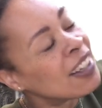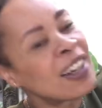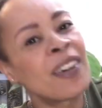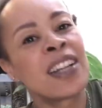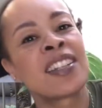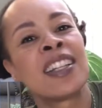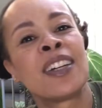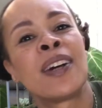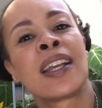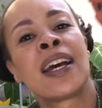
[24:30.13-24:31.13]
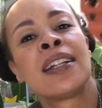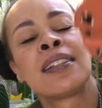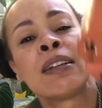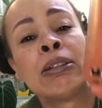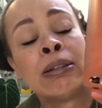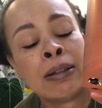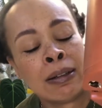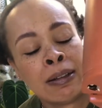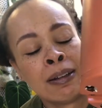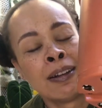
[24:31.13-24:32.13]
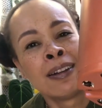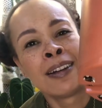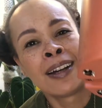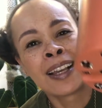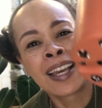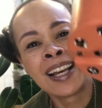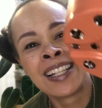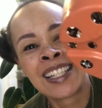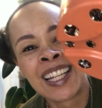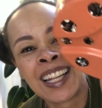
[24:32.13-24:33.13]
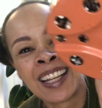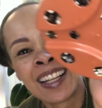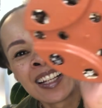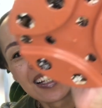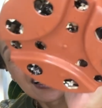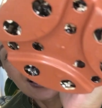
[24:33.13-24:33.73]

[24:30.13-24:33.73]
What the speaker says: Oh, actually, no, I can see a